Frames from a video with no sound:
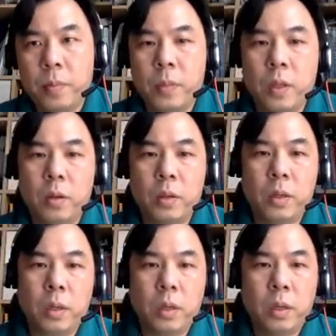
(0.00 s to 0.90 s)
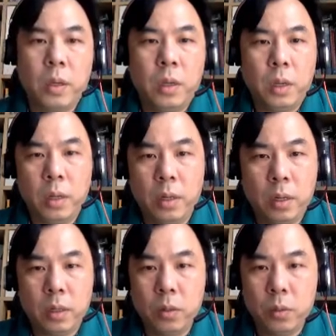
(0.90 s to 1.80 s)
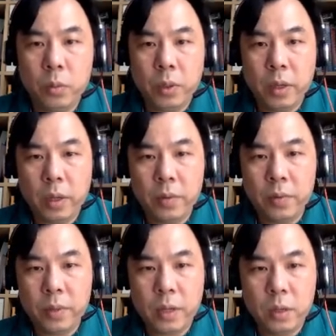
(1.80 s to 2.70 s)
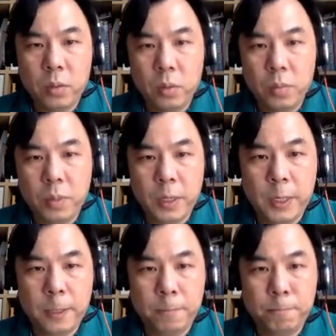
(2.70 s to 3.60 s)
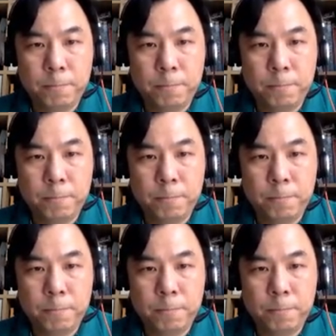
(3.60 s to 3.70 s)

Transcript: Okay, and then what we have now would be